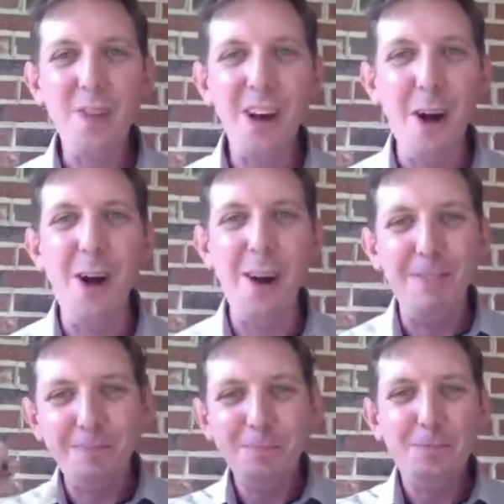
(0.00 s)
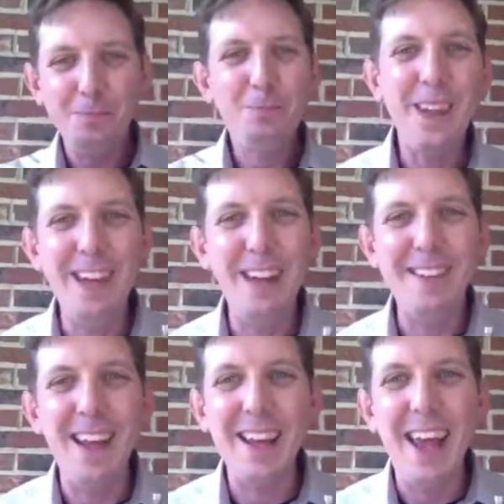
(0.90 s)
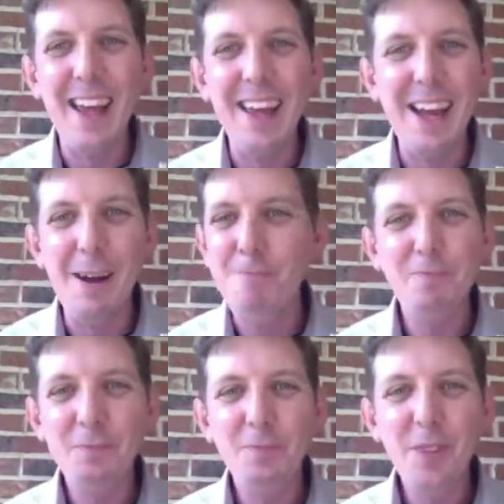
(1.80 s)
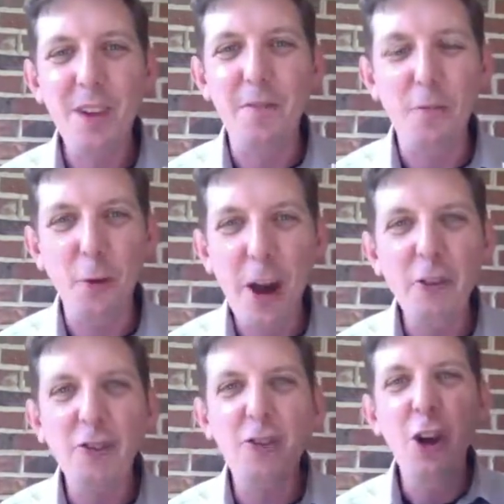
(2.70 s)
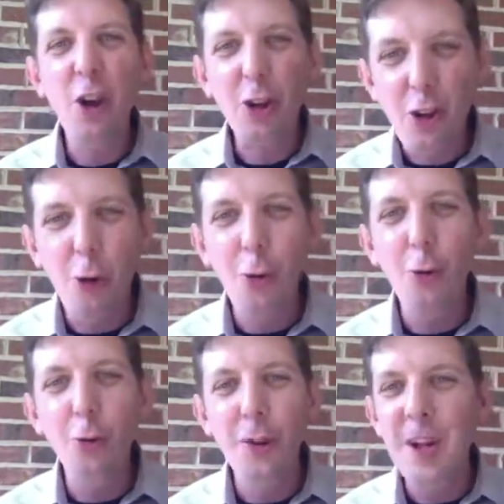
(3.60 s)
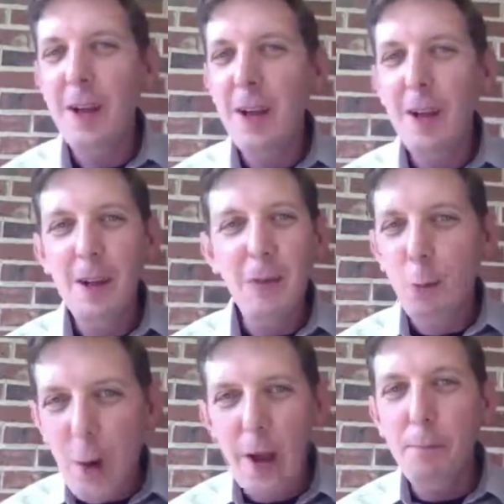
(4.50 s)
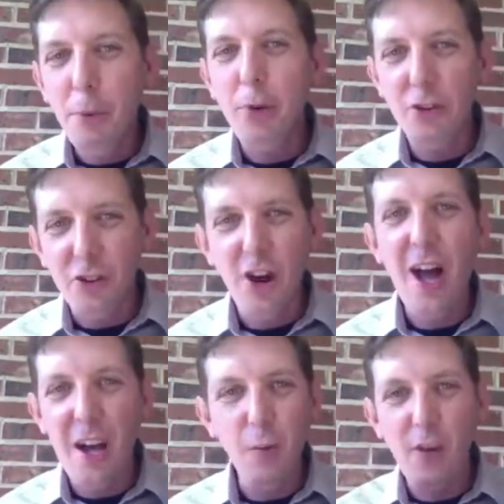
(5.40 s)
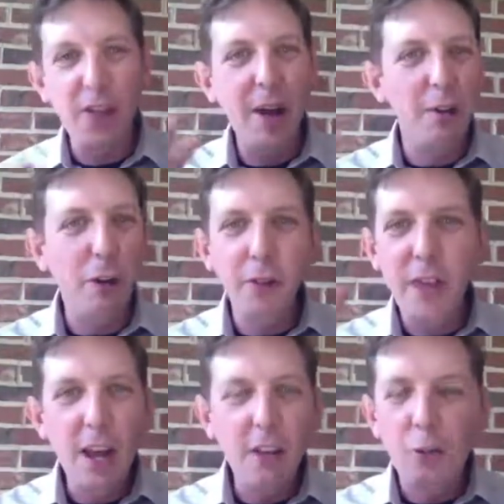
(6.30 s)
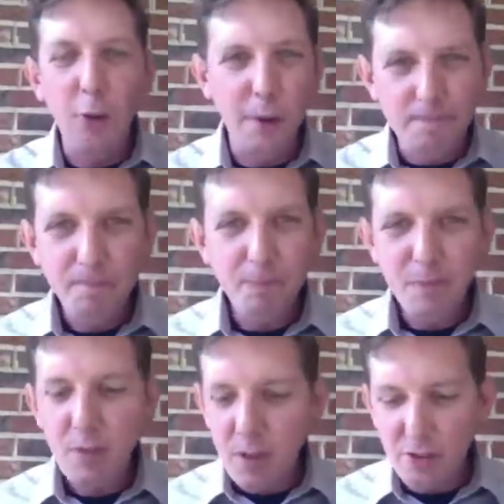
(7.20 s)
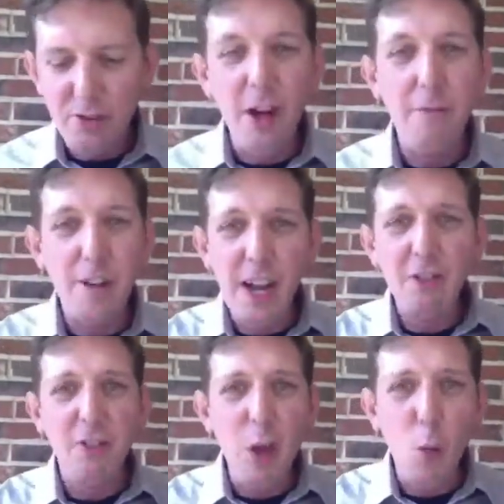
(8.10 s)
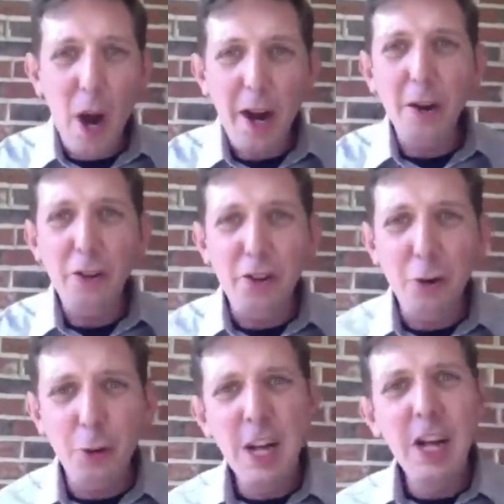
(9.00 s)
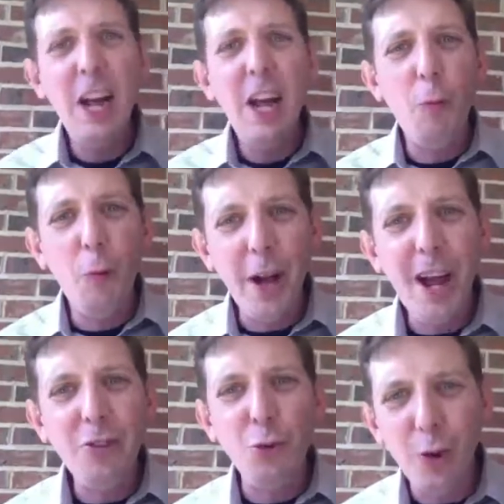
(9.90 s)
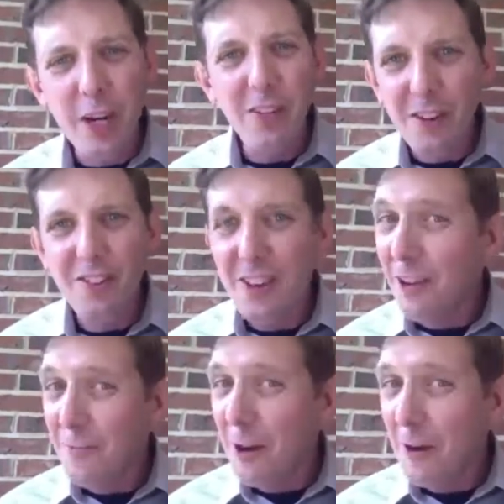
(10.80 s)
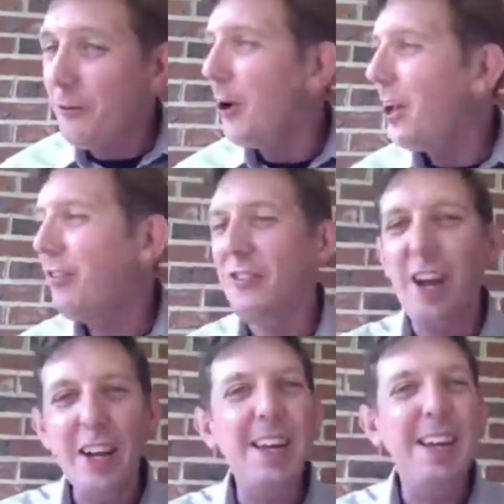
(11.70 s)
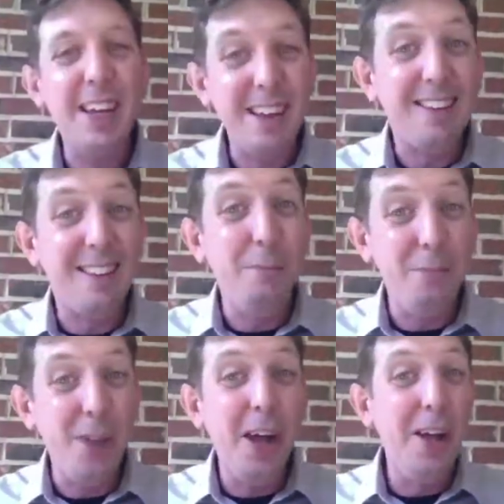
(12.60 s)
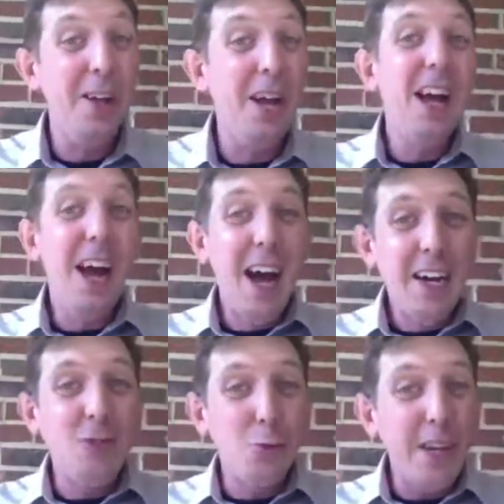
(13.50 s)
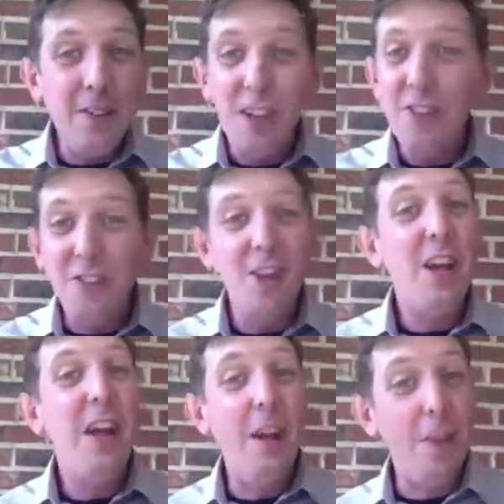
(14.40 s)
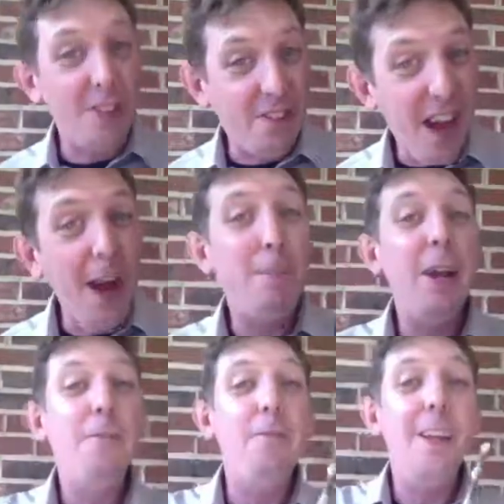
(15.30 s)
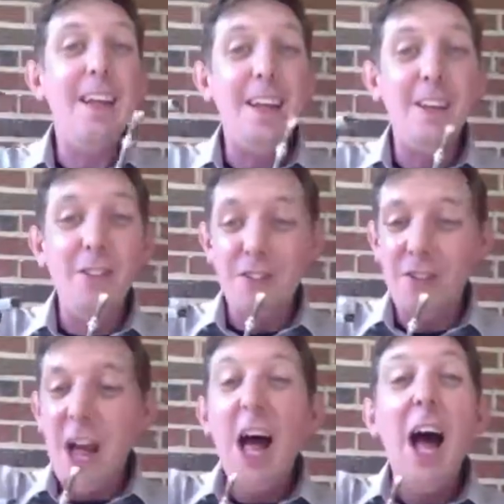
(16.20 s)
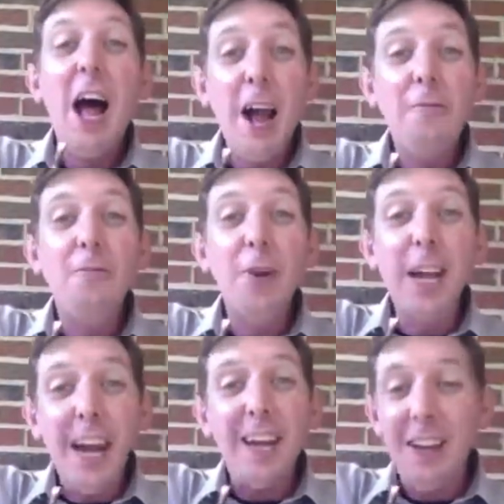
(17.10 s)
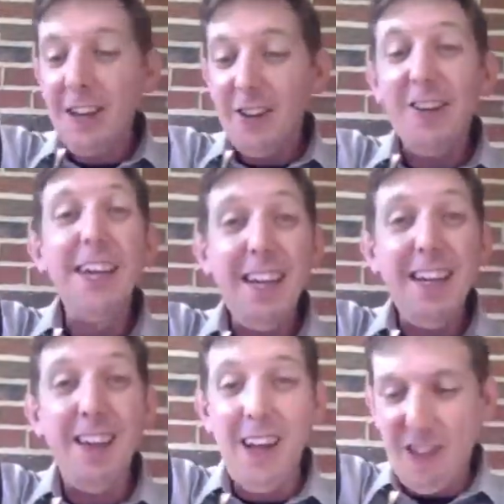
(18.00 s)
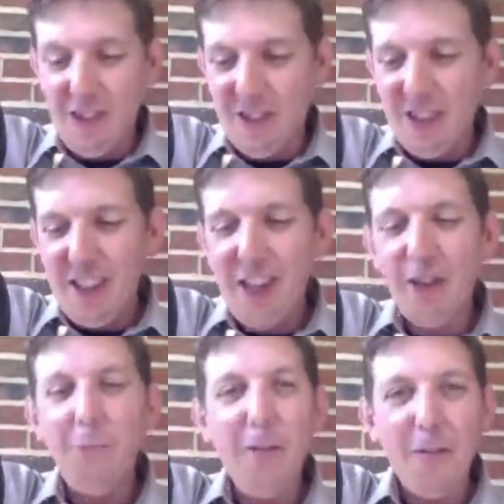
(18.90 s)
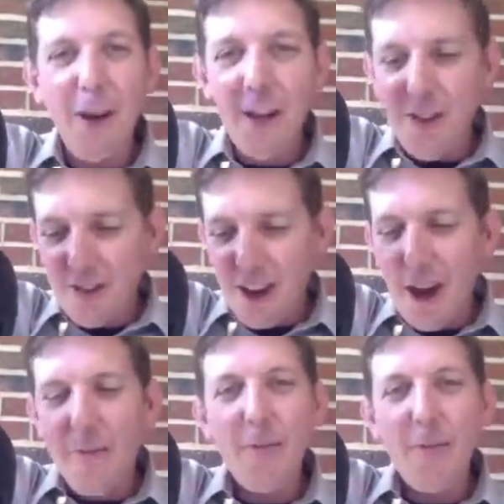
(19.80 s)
And it's like a fresh, cold Red Bull shot without all the extra stuff, and actually wires you. And when I drink this stuff, my friends, and I need to get something done, I drink this, and the side benefit is I forget to eat lunch. Yes, my friends, I